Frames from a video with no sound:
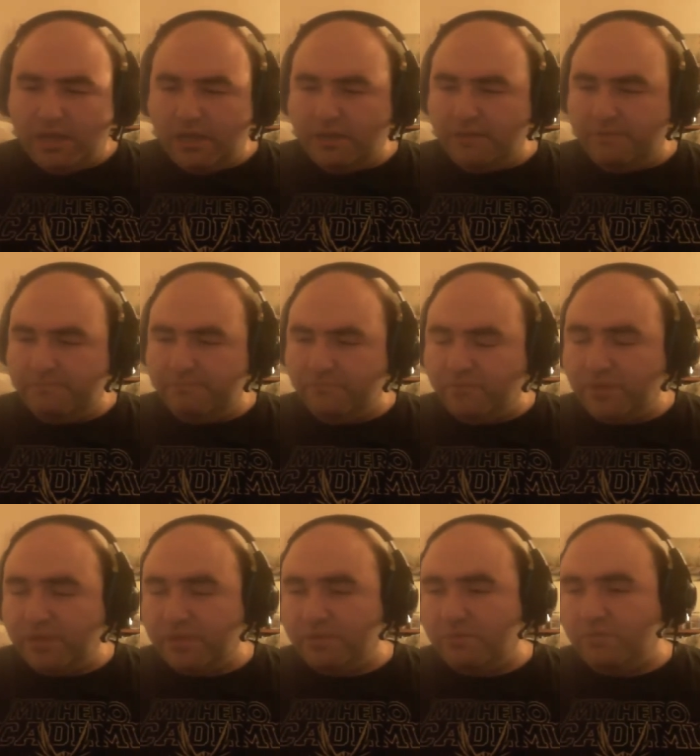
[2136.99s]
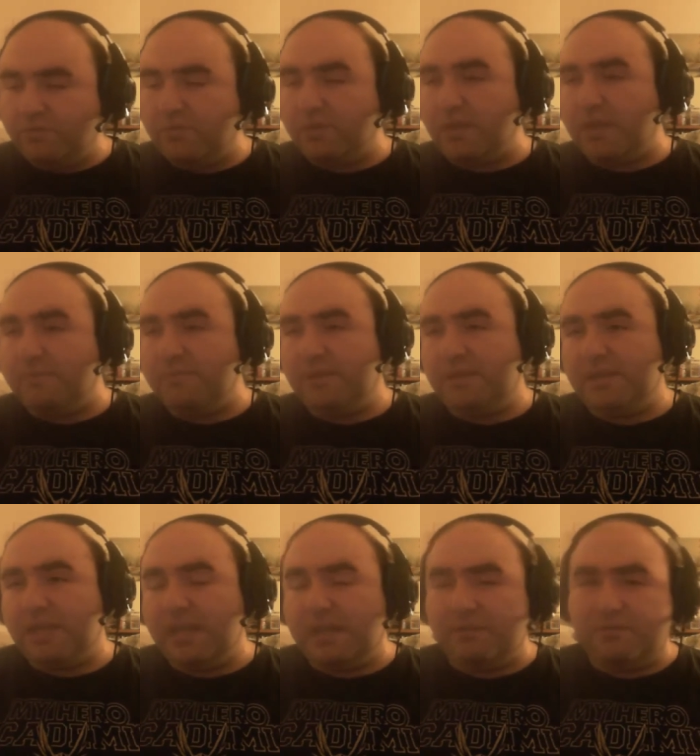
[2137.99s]
Really cool. I
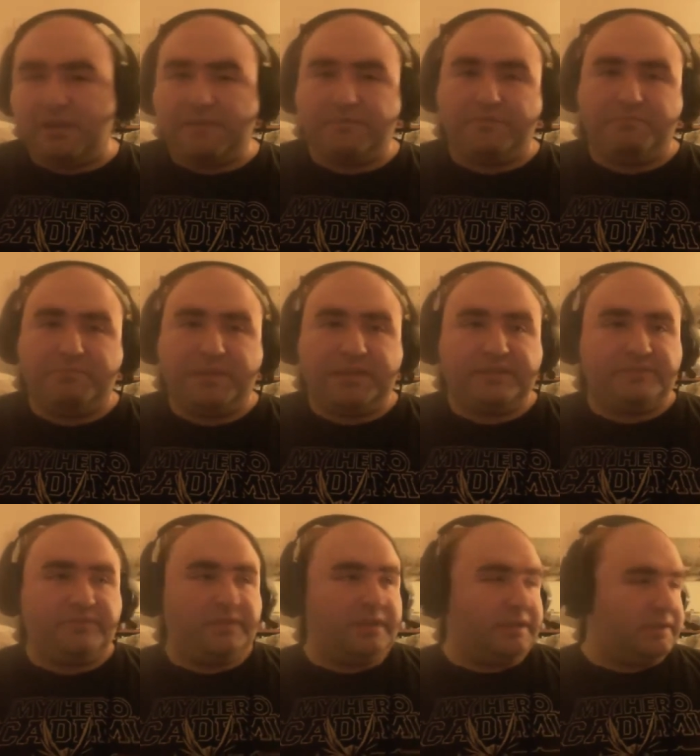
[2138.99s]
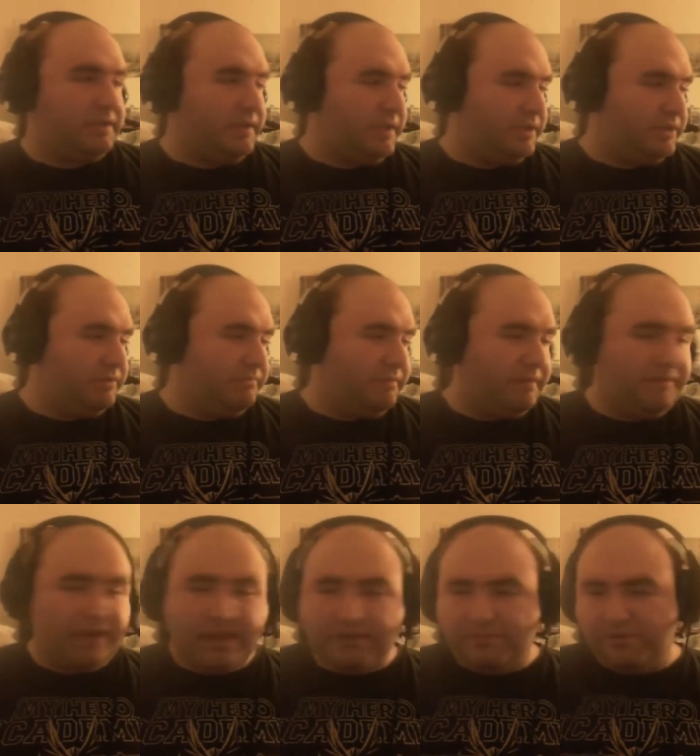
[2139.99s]
mean, again, I don't have the biggest 3DS collection, but
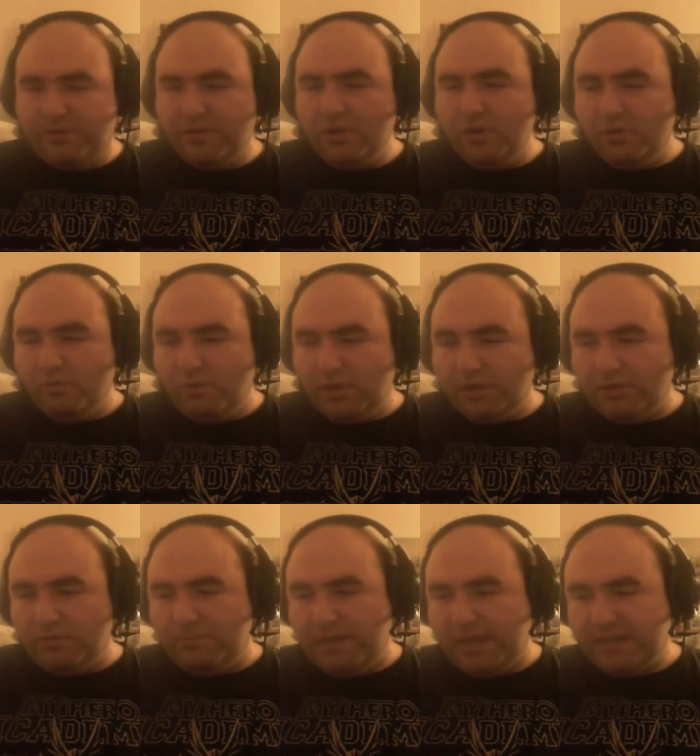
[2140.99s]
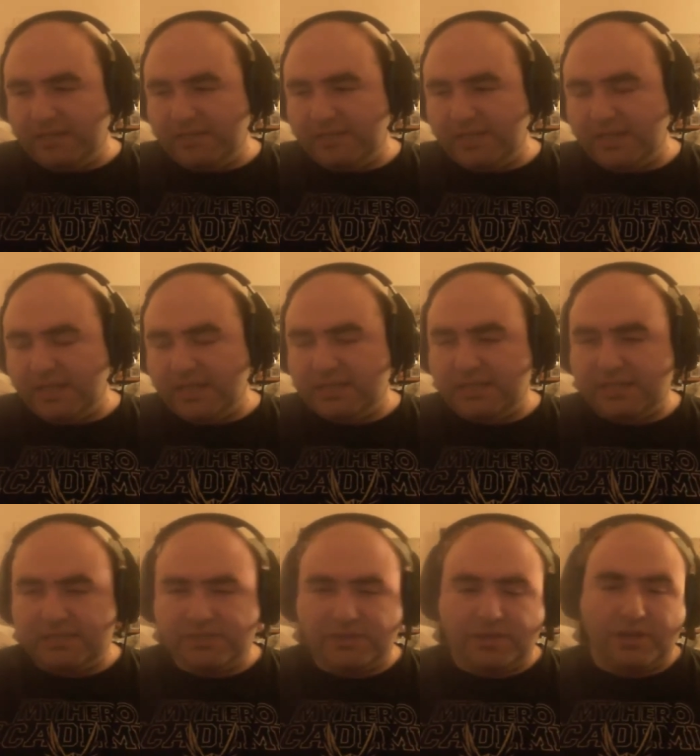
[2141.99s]
if I ever want to go back into that, that's
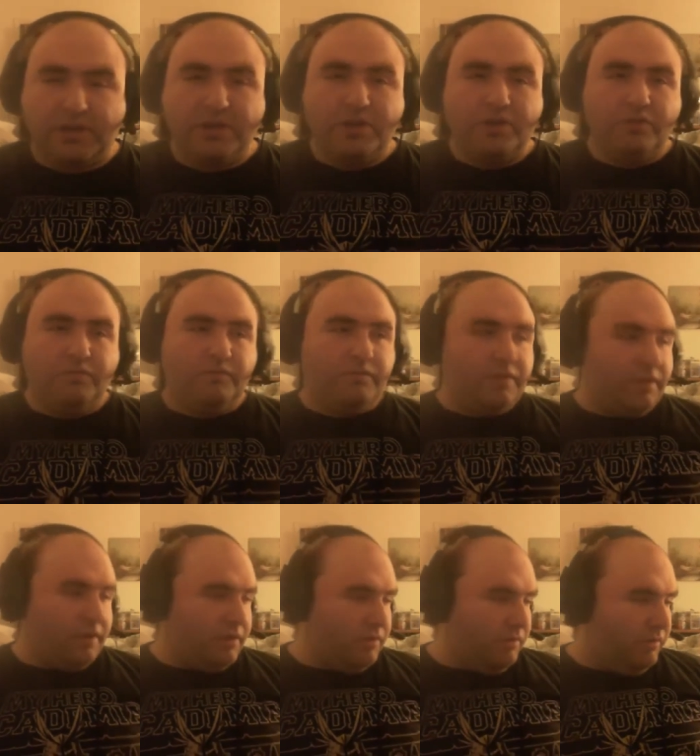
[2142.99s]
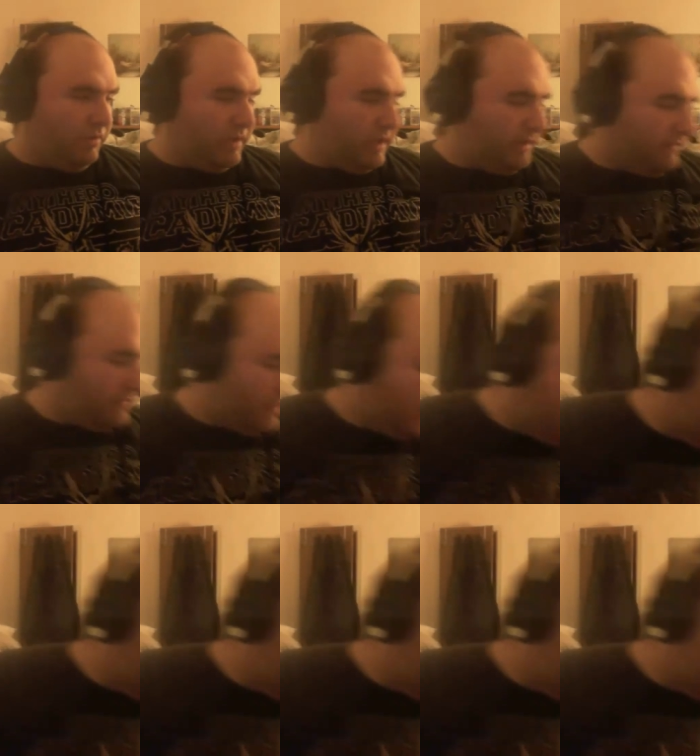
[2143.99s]
actually really cool. That's